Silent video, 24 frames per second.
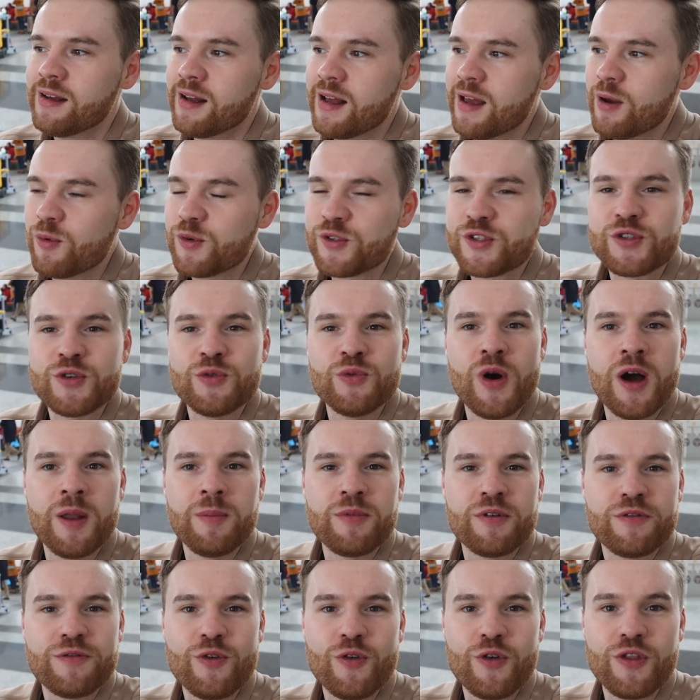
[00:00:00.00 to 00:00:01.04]
It was the one
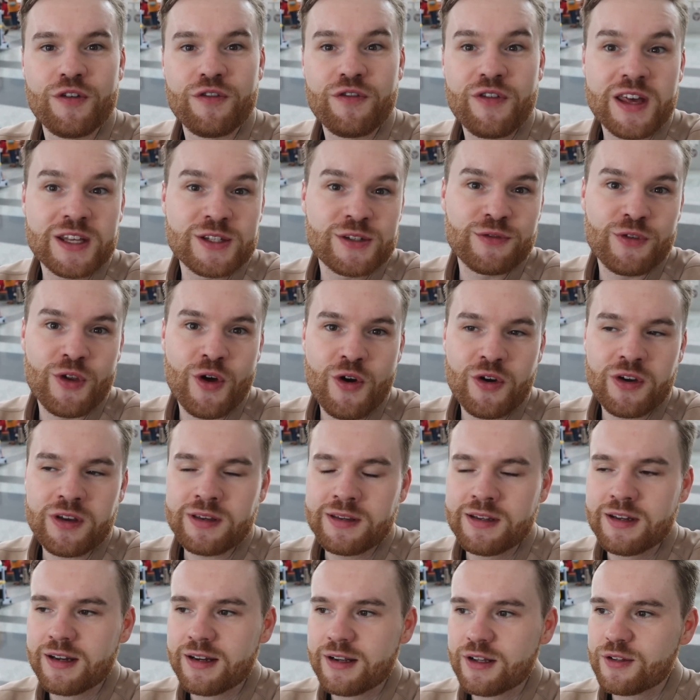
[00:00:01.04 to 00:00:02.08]
before the Fez vlog
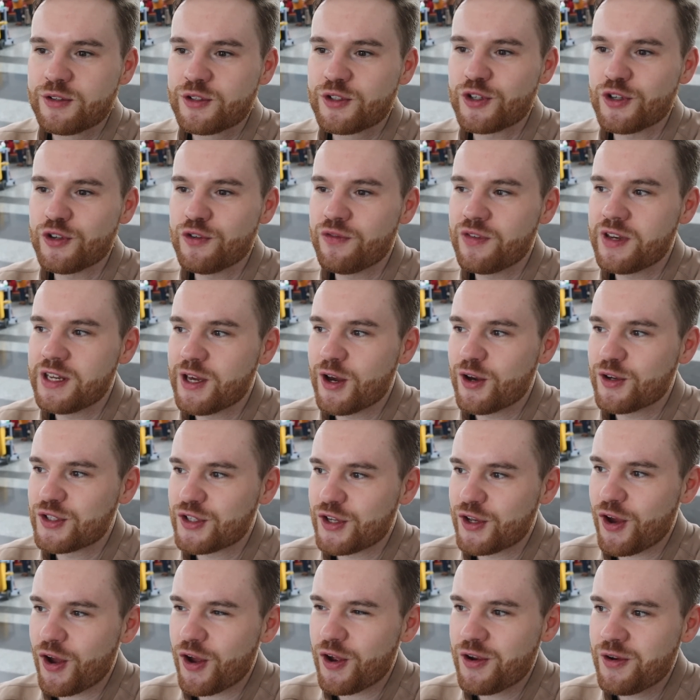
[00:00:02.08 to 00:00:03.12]
2 videos
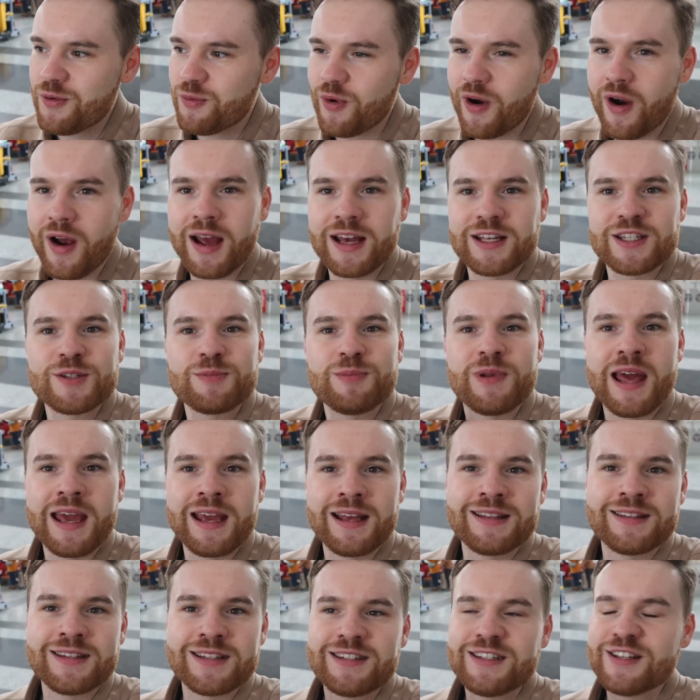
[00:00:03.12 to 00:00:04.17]
ago where I
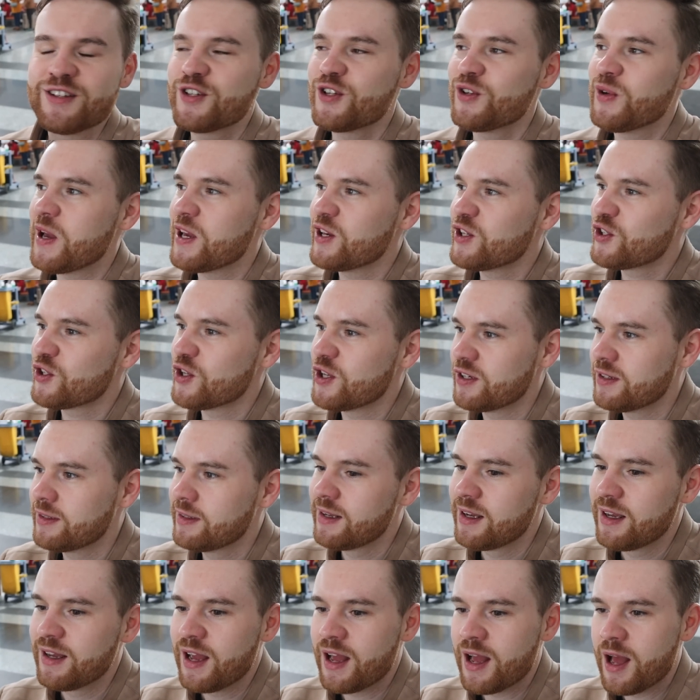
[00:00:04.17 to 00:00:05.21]
explained the situation
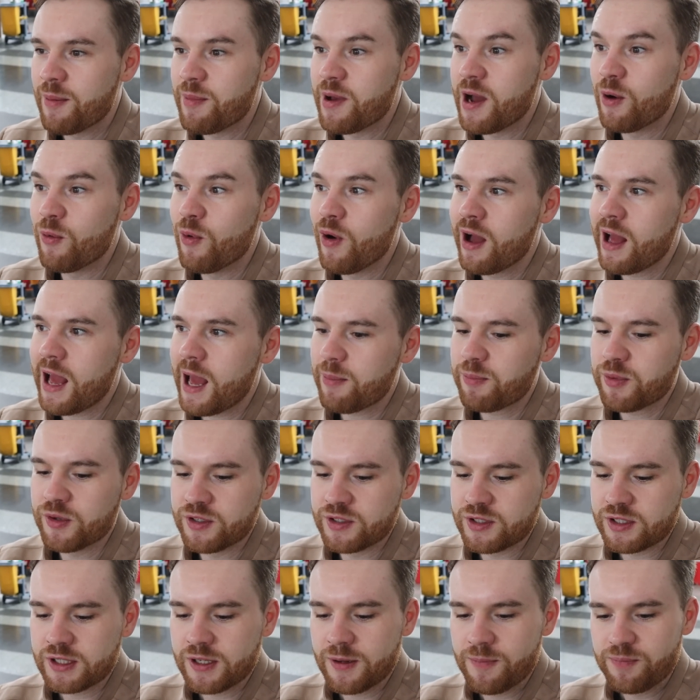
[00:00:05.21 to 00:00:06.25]
about what
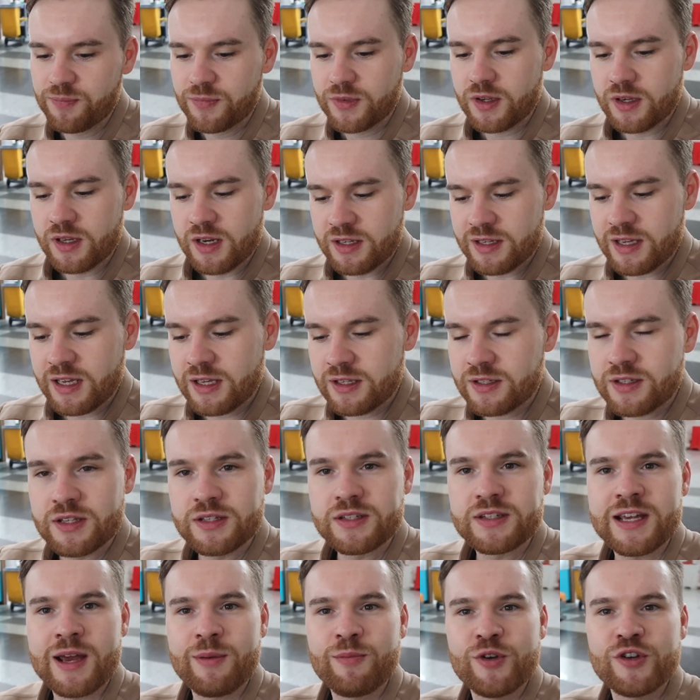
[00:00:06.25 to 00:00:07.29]
happened. I'm gonna dig into the
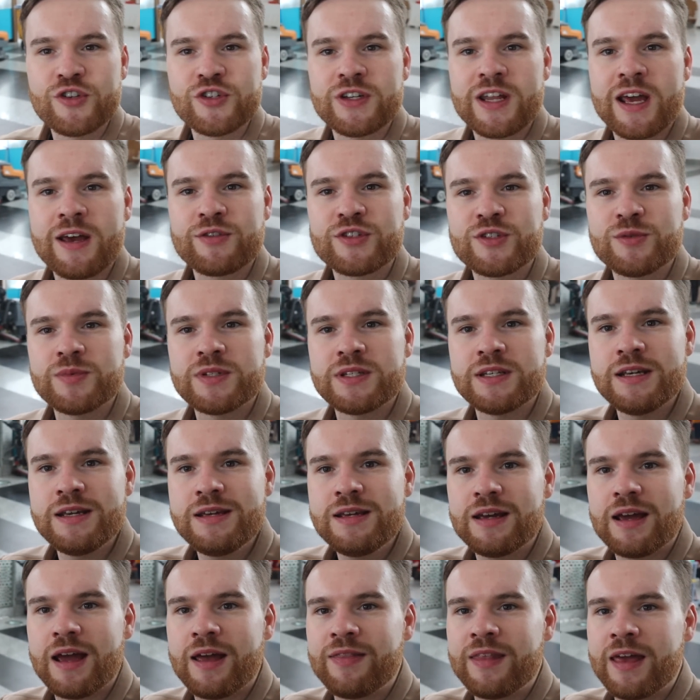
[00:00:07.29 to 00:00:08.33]
sandwich and have some tea,
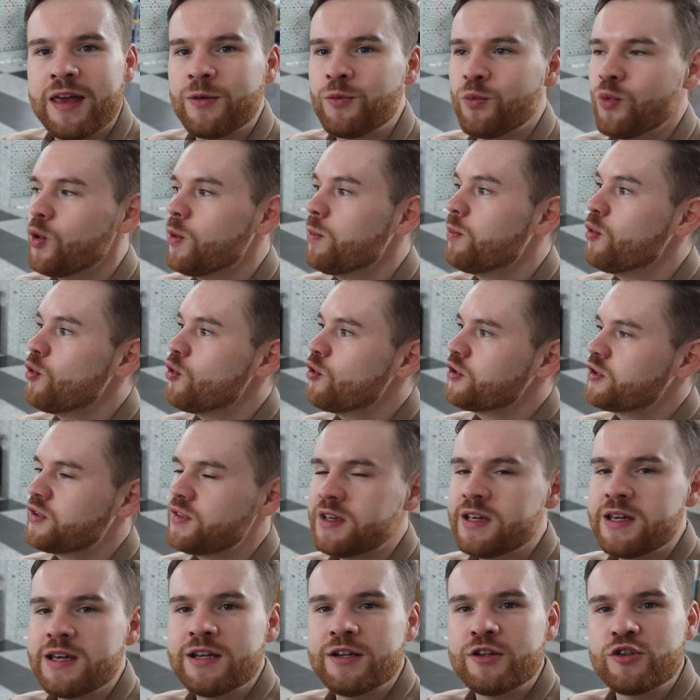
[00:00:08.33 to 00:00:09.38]
and then we'll board
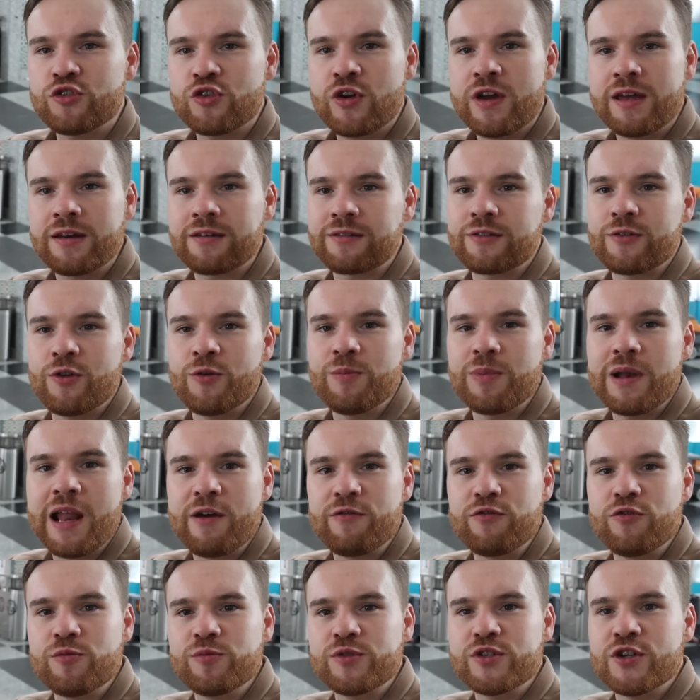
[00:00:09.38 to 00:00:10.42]
the train on
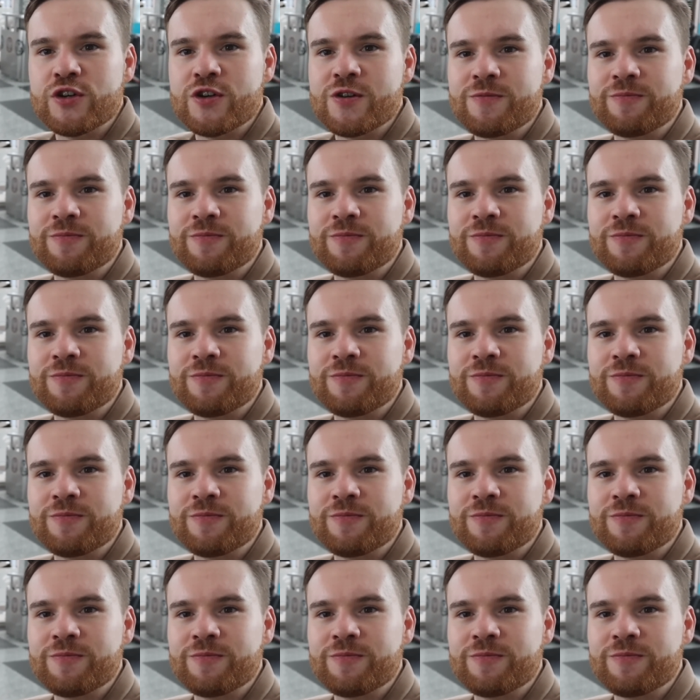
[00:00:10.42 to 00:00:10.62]
platform 2.